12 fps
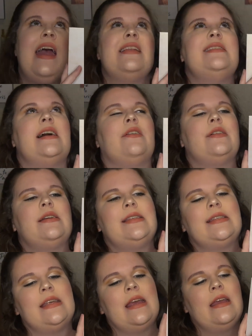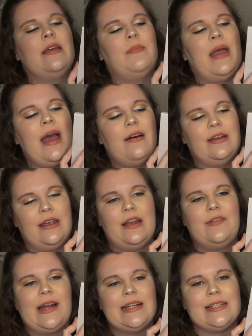Now this palette
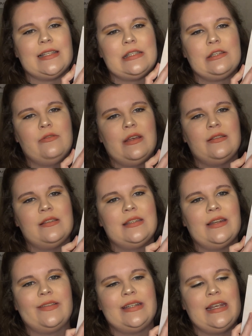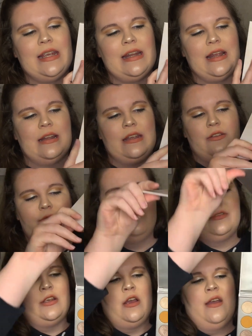I've had since 2017, and I
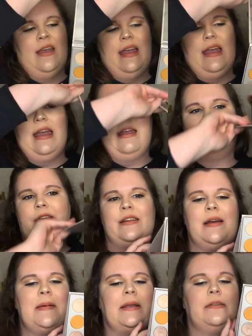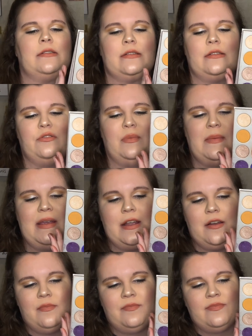use every time I do my
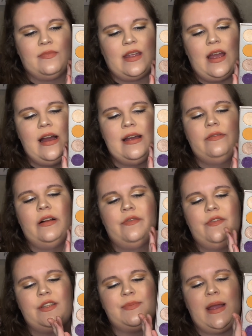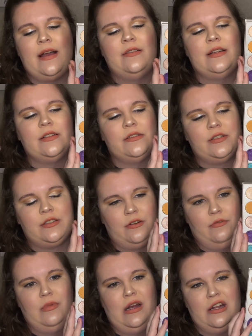makeup. I love this palette so
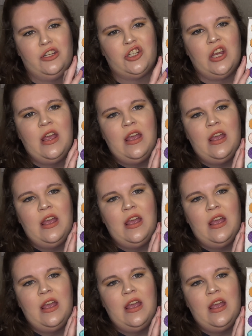much.